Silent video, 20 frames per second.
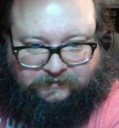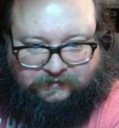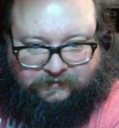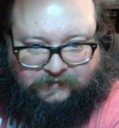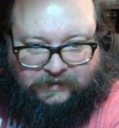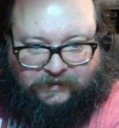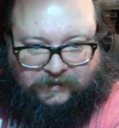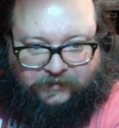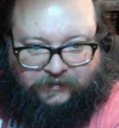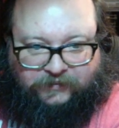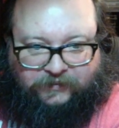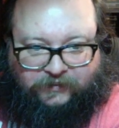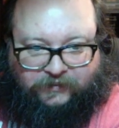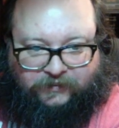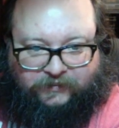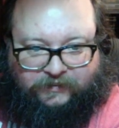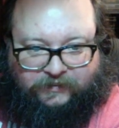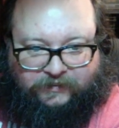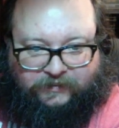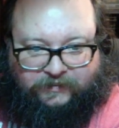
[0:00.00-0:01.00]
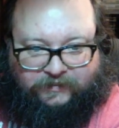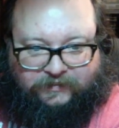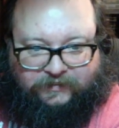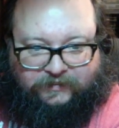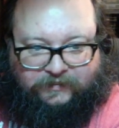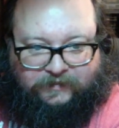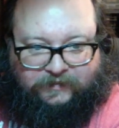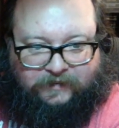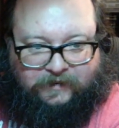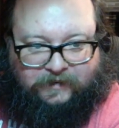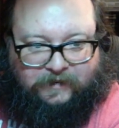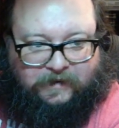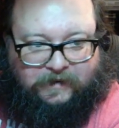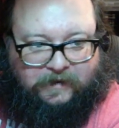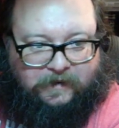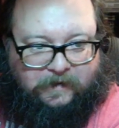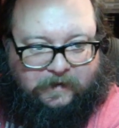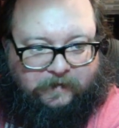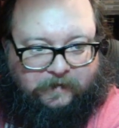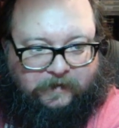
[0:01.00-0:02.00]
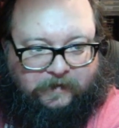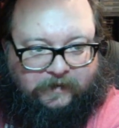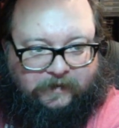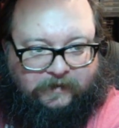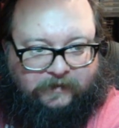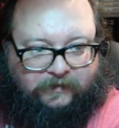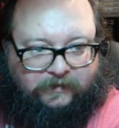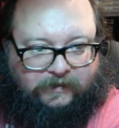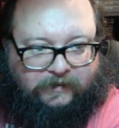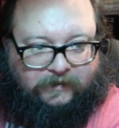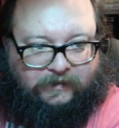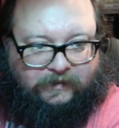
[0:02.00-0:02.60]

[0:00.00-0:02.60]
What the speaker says: Here's solstice, week 3.